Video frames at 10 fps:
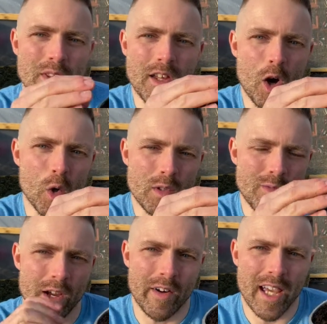with
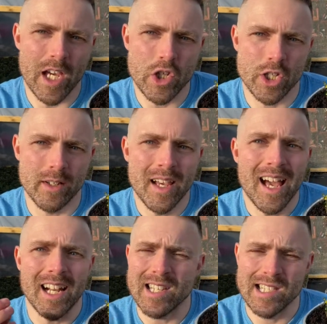golden variegation
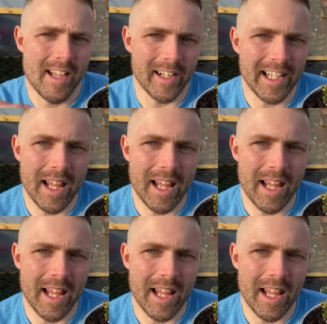and a slightly